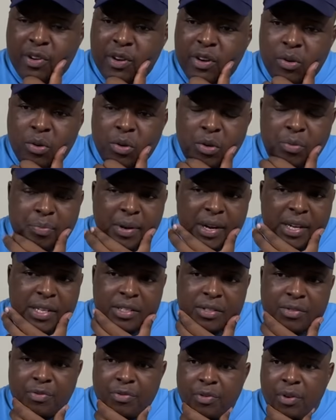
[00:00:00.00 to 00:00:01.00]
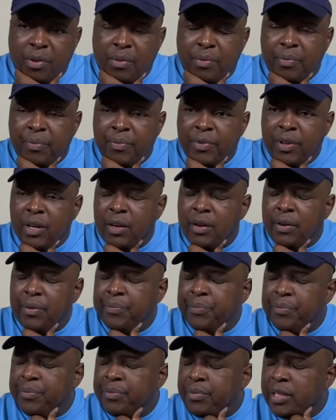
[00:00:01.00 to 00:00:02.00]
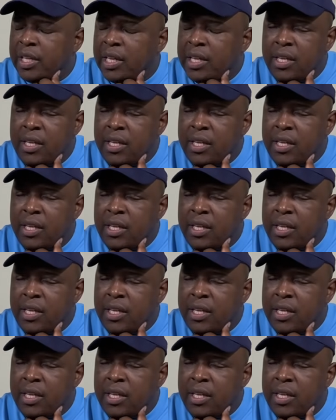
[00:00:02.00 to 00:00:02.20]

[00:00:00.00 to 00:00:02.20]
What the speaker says: good pass from